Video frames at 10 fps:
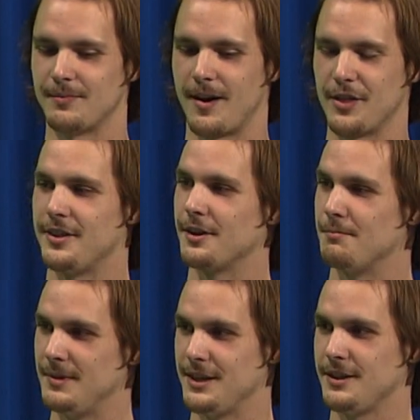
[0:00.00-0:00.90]
I think
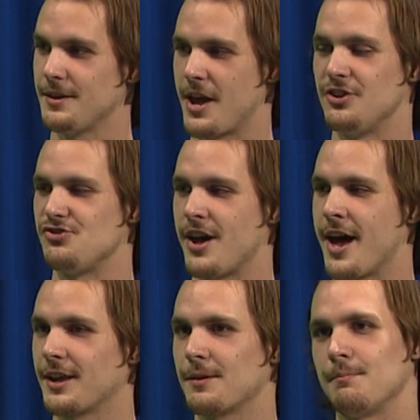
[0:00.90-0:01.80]
me and
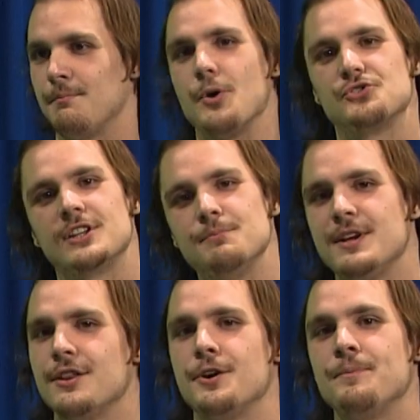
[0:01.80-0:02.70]
Jack, mostly me
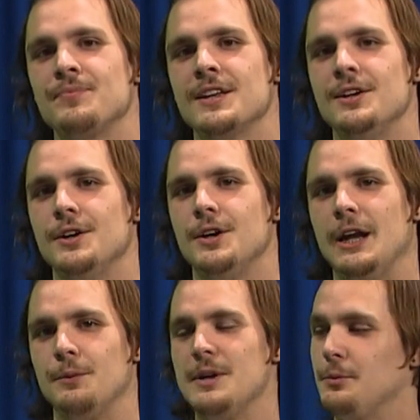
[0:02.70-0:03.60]
though.
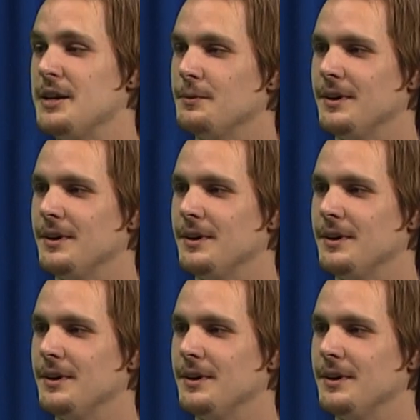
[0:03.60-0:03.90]
We, it's we, Jack